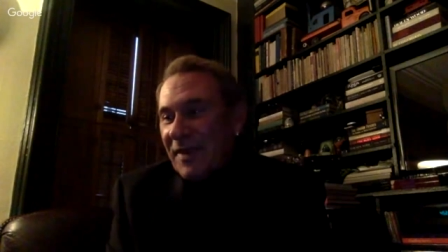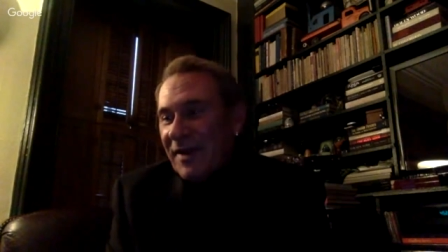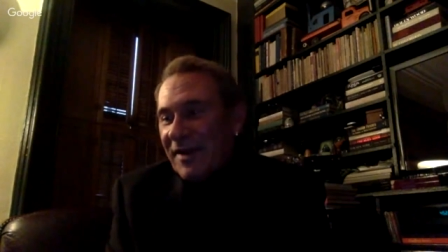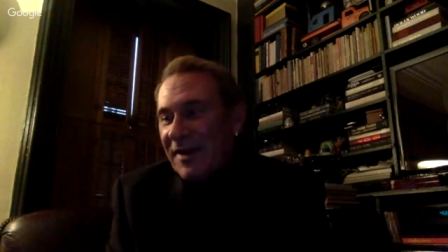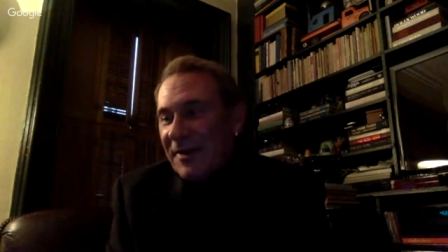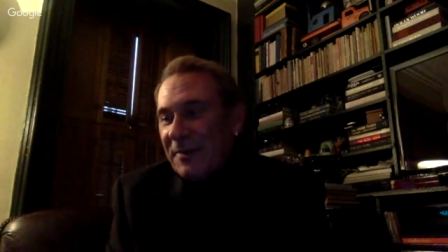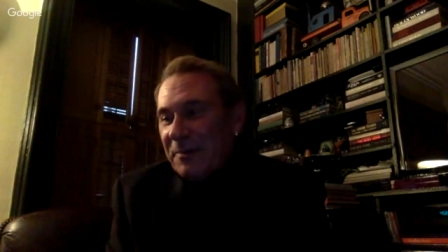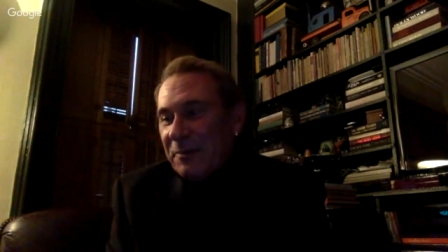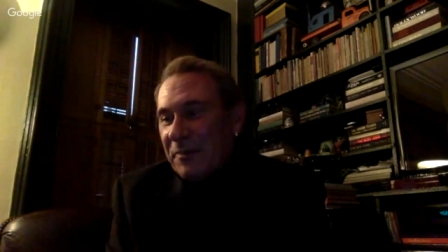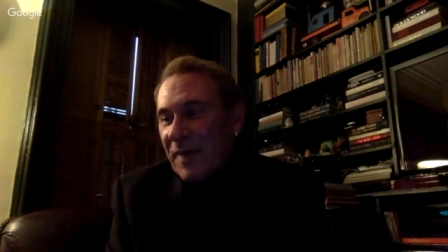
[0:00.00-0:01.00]
Uh,
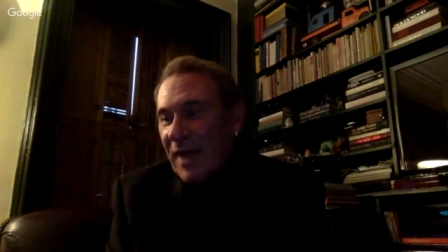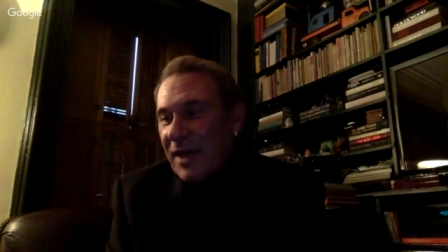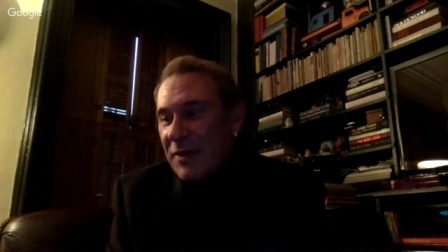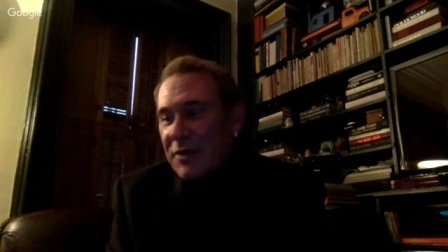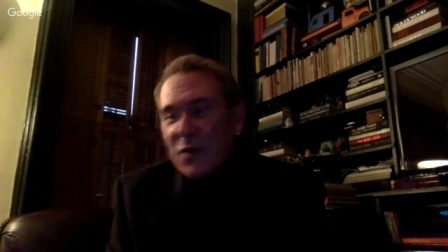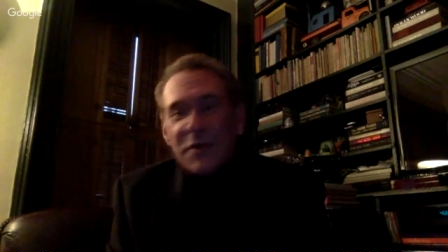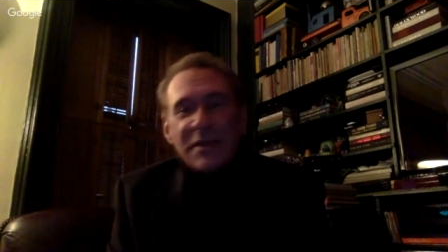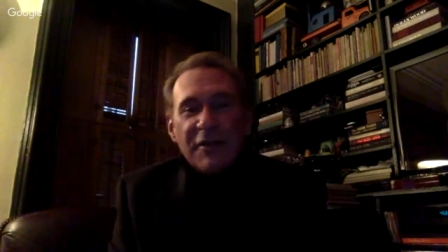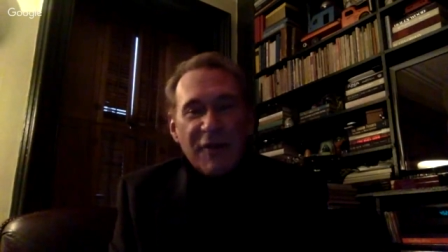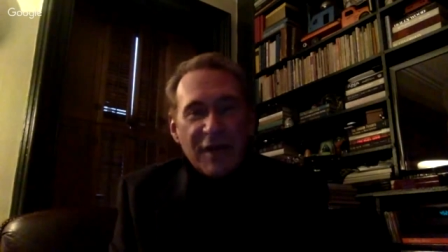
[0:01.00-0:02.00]
and he was always an
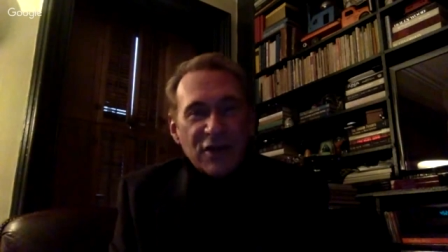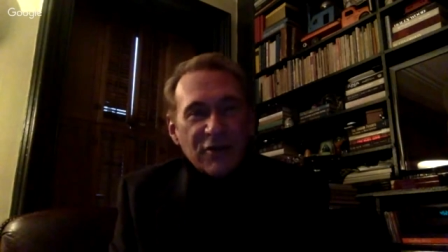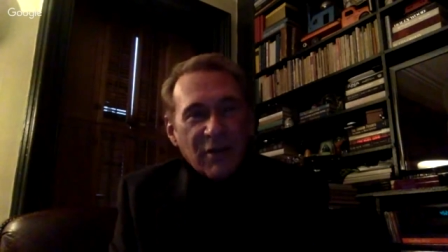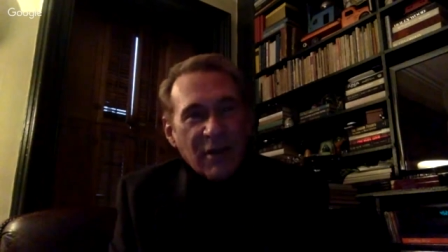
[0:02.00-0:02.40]
adventurer,